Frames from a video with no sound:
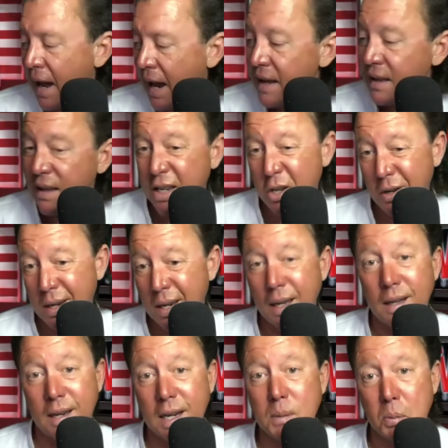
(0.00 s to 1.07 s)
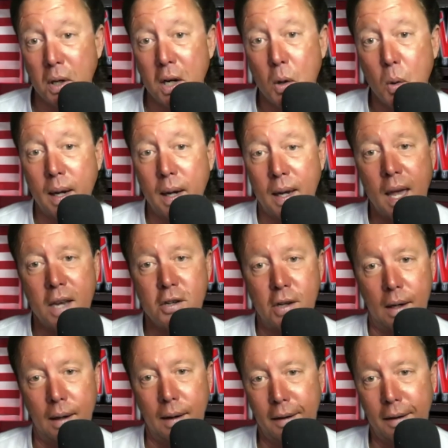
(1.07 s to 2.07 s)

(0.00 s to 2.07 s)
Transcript: I think you can get these pretty quick, can't you?